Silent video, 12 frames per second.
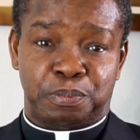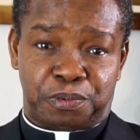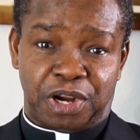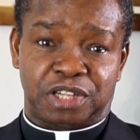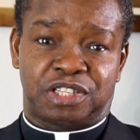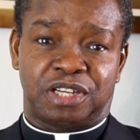
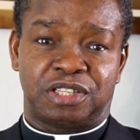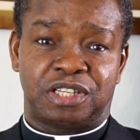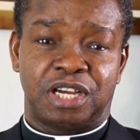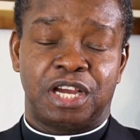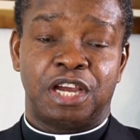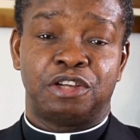present
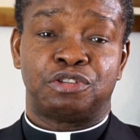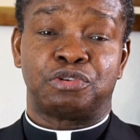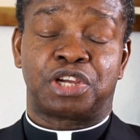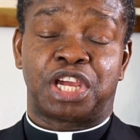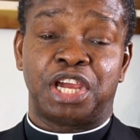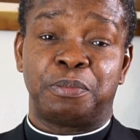
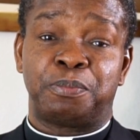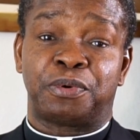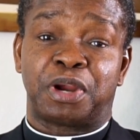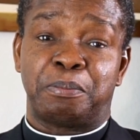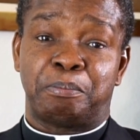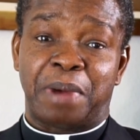to keep
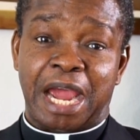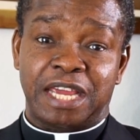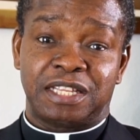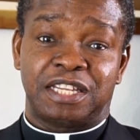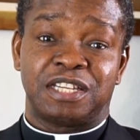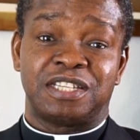
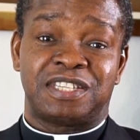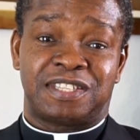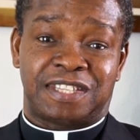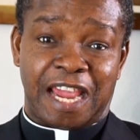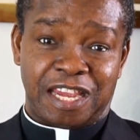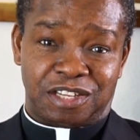reminding
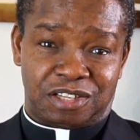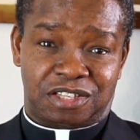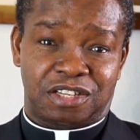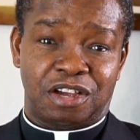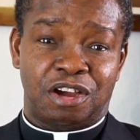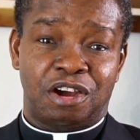states